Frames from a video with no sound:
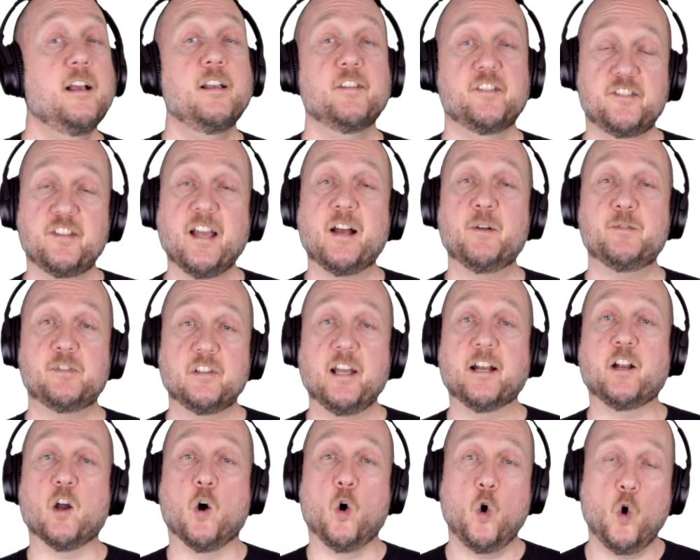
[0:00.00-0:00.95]
sounds
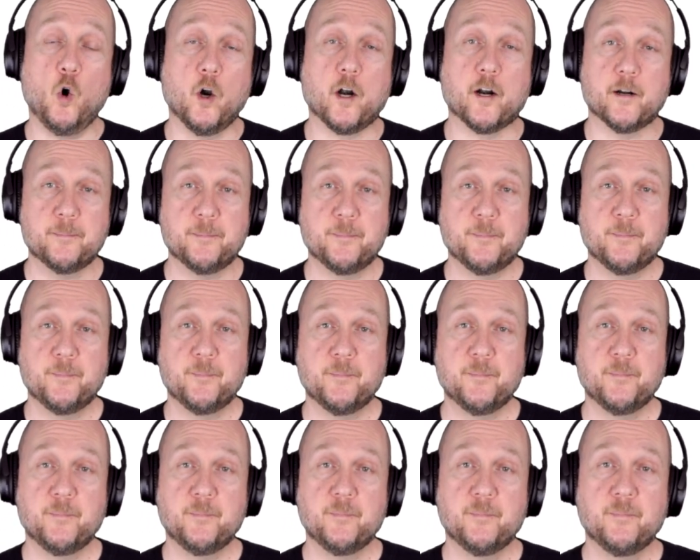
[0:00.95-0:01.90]
like a horn,
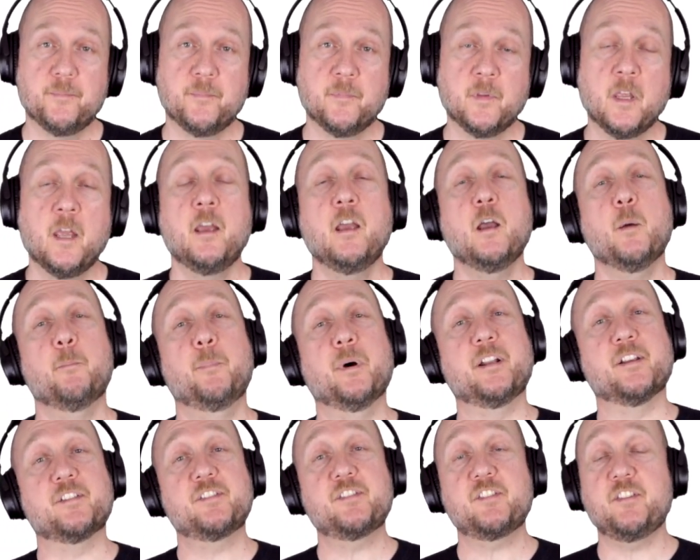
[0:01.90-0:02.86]
but
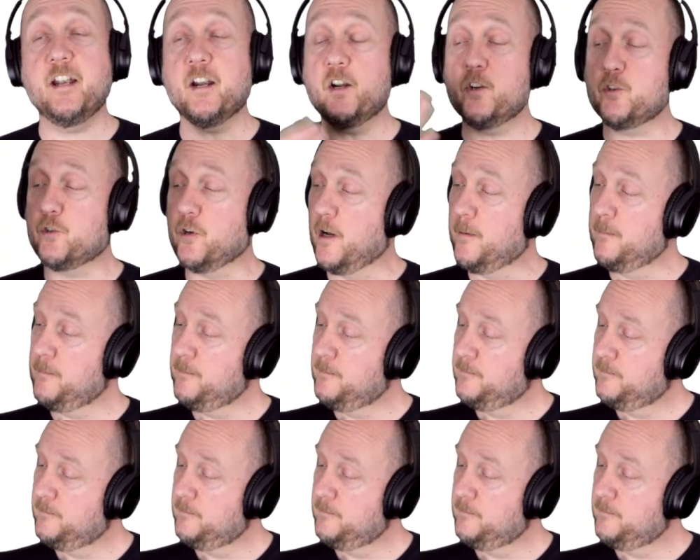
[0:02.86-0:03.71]
a snare drum